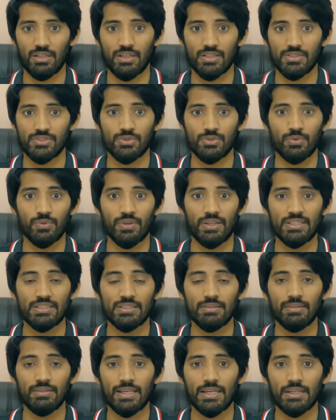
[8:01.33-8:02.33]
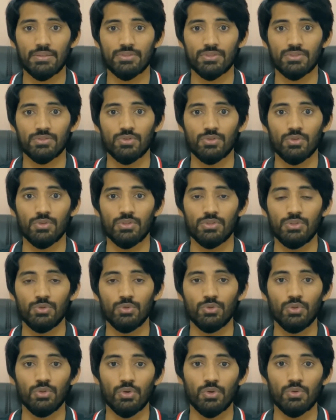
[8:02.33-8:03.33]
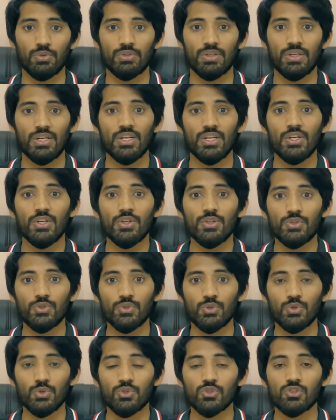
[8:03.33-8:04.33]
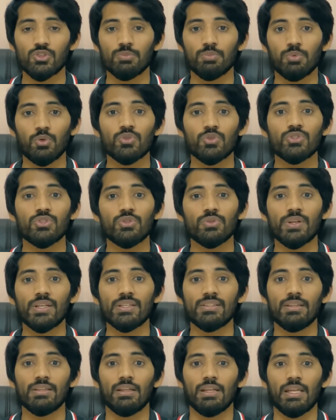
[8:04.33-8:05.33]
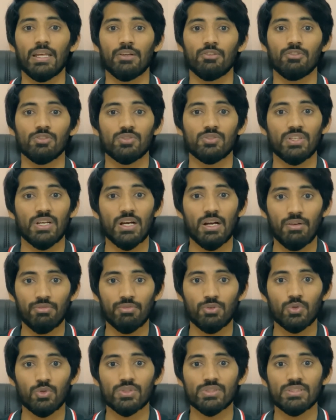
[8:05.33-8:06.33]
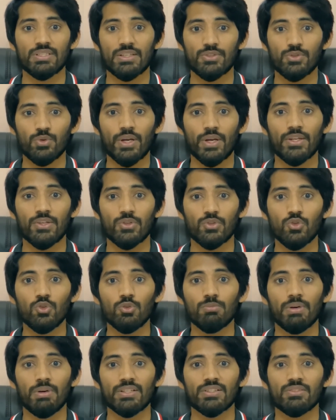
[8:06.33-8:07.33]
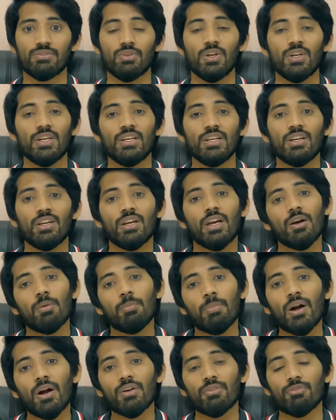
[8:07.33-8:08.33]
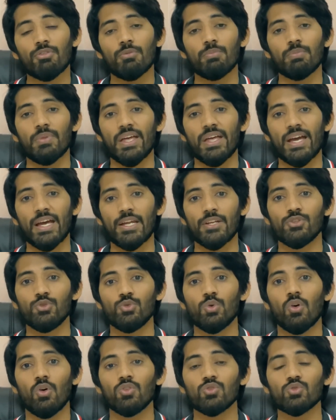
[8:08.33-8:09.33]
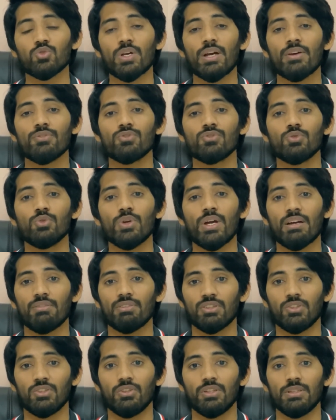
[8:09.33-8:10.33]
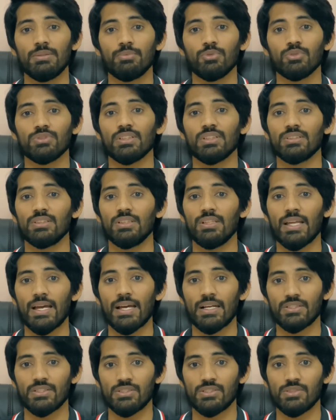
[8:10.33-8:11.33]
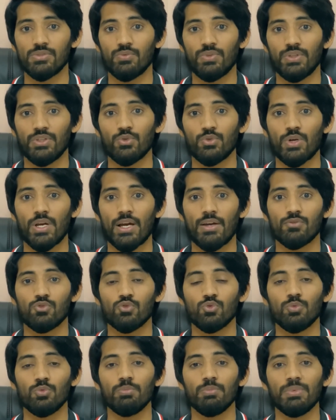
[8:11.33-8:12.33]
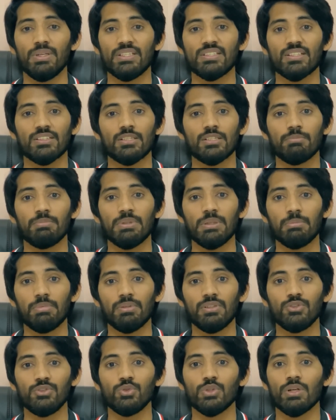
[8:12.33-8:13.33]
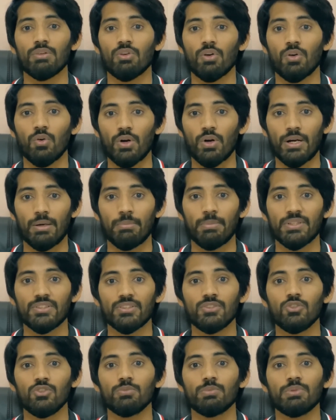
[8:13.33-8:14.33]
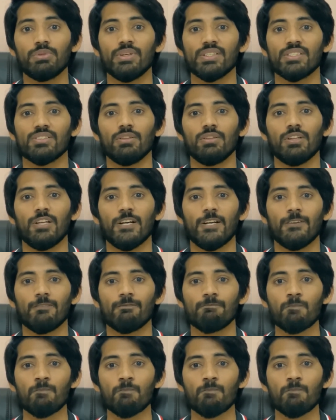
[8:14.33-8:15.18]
Because your native language is good, you grow, you support your native language. Yeah, of course that you can do, but apart from that, you also have to have a grip on the other languages, where you have to meet other people, you have a requirement in your professional life.